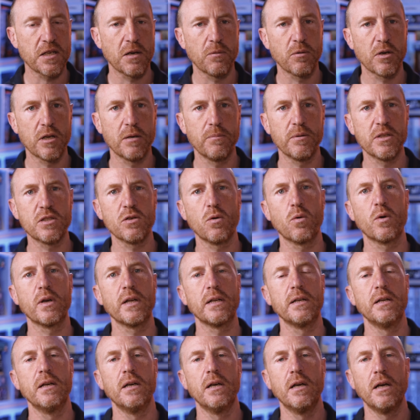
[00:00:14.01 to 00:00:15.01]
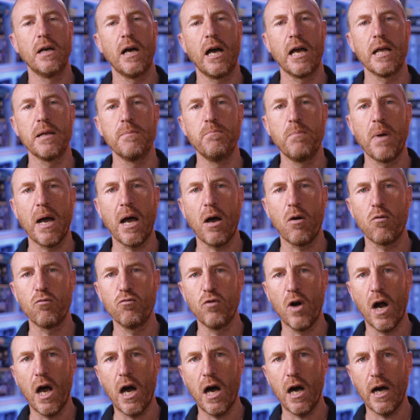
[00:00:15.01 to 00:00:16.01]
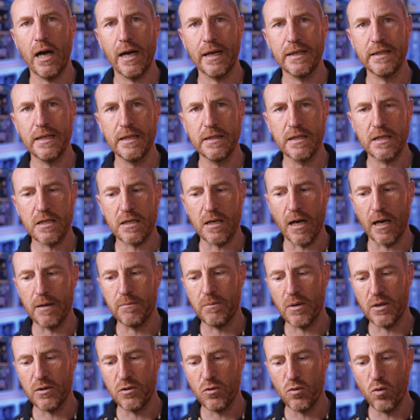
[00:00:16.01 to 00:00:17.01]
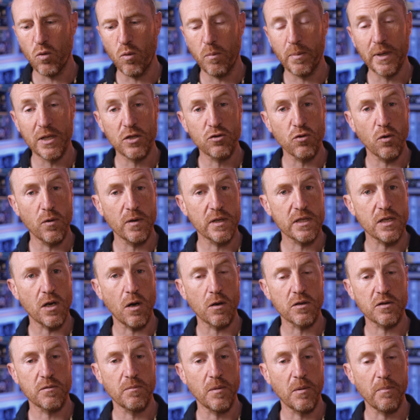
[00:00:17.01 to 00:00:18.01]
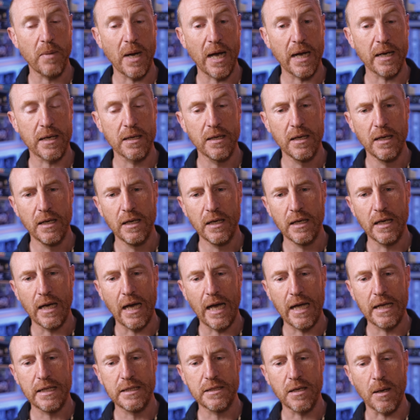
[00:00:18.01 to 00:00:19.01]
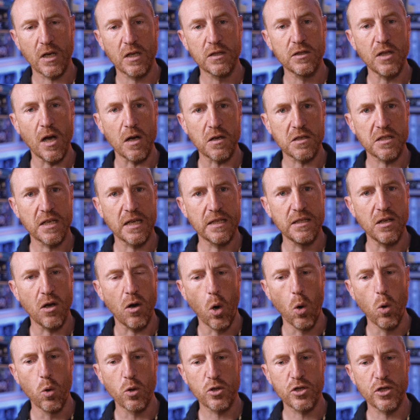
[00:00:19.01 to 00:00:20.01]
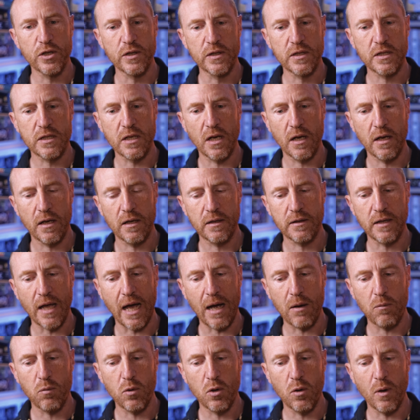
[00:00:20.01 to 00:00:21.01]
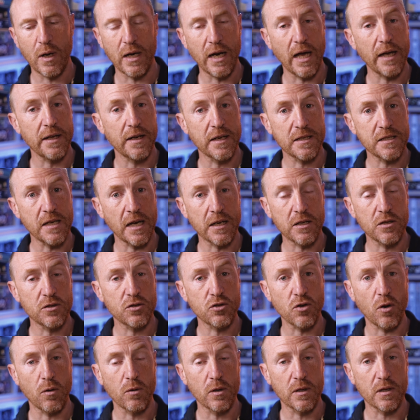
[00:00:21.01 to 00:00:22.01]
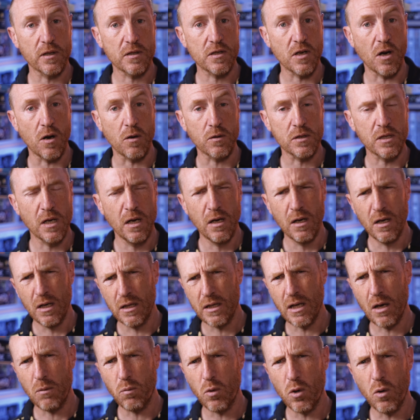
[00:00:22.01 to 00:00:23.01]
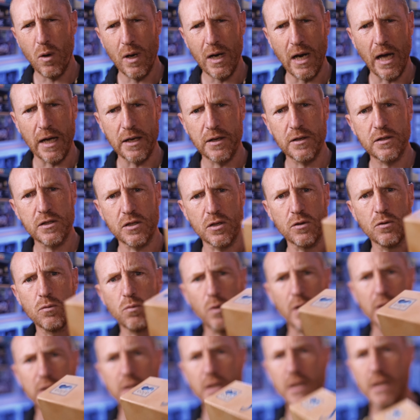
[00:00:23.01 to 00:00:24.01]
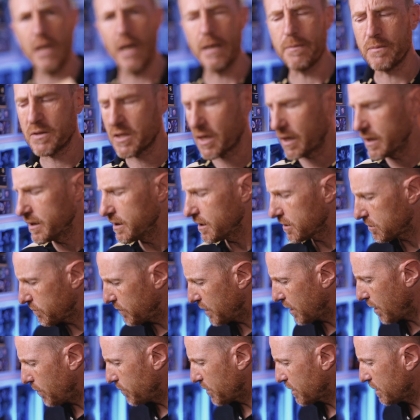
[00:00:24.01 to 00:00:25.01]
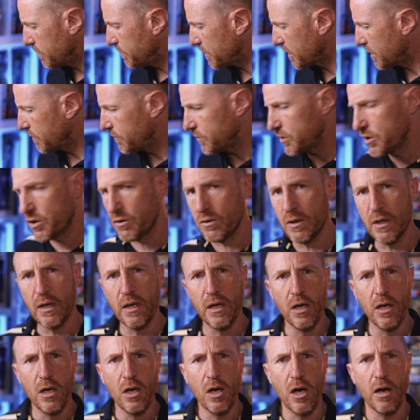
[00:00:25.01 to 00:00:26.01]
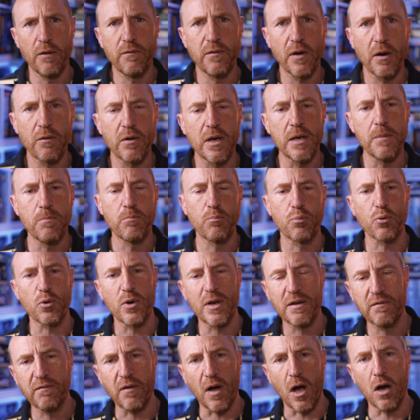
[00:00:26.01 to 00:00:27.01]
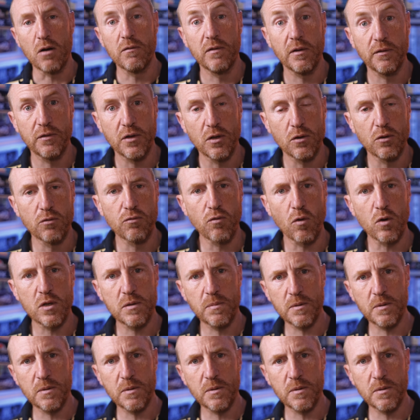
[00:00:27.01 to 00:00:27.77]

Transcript: We're going to be talking about Ra. And in this game, you will be drawing tiles from a bag and conducting auctions that will allow you to take control of the tiles, that will allow you to win the game. So in this video, we're going to be giving you a very brief overview of the rules.